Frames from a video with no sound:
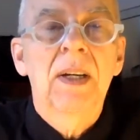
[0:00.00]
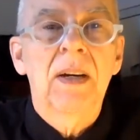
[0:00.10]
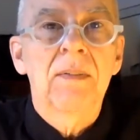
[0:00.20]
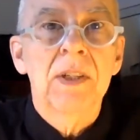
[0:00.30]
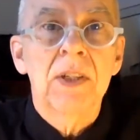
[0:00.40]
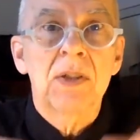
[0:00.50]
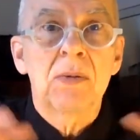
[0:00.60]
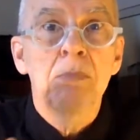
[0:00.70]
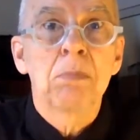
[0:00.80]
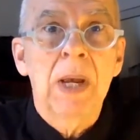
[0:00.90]
of
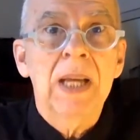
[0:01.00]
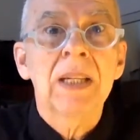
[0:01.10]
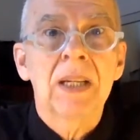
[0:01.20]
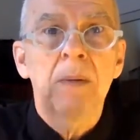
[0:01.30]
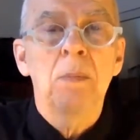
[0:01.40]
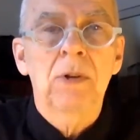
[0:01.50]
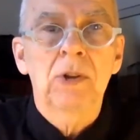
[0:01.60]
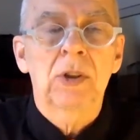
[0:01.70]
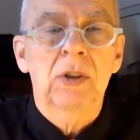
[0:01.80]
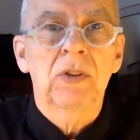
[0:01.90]
these meta
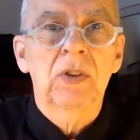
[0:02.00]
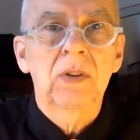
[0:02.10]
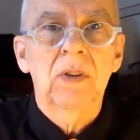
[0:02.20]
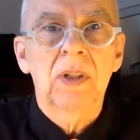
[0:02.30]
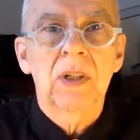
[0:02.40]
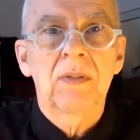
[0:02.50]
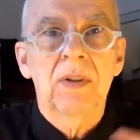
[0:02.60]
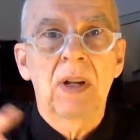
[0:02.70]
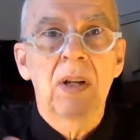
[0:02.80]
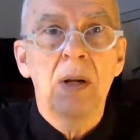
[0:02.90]
emotions, not
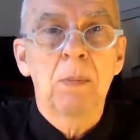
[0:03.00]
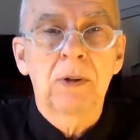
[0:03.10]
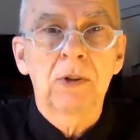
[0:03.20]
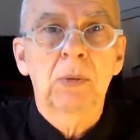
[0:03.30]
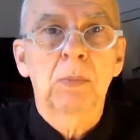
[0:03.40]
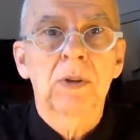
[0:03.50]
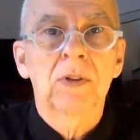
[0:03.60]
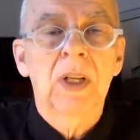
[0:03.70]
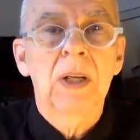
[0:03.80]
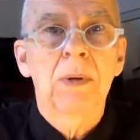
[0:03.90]
even an emotion per
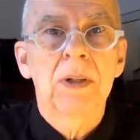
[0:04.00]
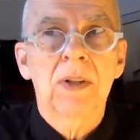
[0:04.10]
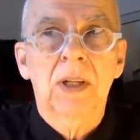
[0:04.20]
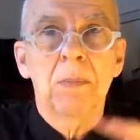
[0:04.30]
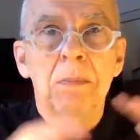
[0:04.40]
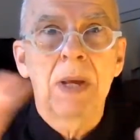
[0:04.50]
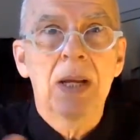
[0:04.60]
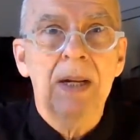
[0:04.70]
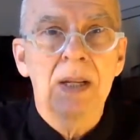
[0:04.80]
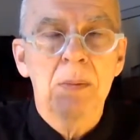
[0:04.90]
se, but it's like a
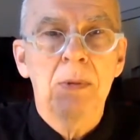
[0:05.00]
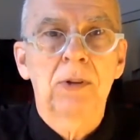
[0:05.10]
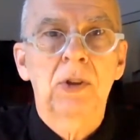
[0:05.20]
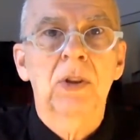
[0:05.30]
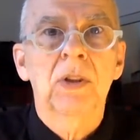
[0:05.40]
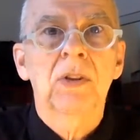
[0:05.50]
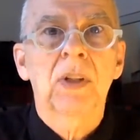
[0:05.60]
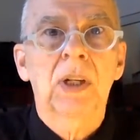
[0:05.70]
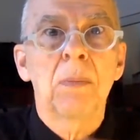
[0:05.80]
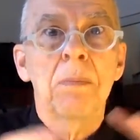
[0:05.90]
meta emotion. It's
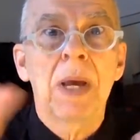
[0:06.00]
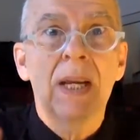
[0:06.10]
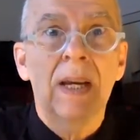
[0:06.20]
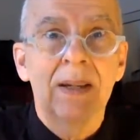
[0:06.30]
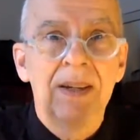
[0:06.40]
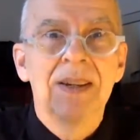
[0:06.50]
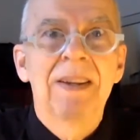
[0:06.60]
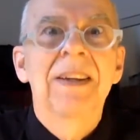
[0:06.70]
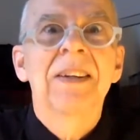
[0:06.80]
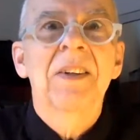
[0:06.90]
like a mega
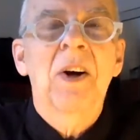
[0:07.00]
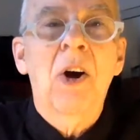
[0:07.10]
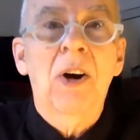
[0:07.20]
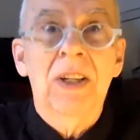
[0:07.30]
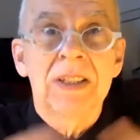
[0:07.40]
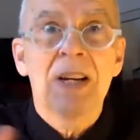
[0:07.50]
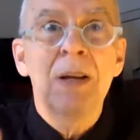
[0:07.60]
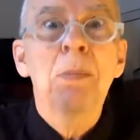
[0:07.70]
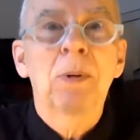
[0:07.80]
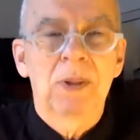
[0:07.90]

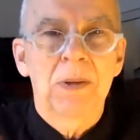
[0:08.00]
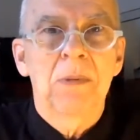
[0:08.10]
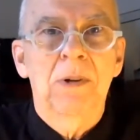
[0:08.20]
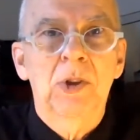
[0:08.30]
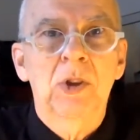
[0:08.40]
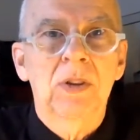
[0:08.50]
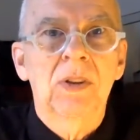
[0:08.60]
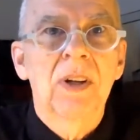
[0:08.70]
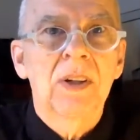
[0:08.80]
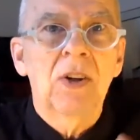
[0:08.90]
archetypal emotion
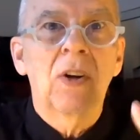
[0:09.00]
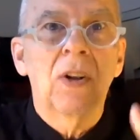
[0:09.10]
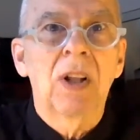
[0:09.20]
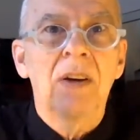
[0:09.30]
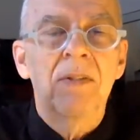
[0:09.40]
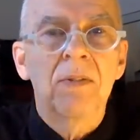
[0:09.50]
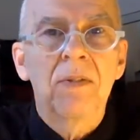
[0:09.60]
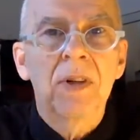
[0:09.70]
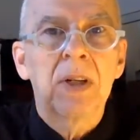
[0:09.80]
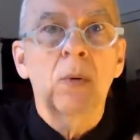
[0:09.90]
called love and
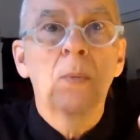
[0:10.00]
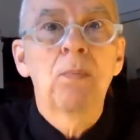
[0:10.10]
fear,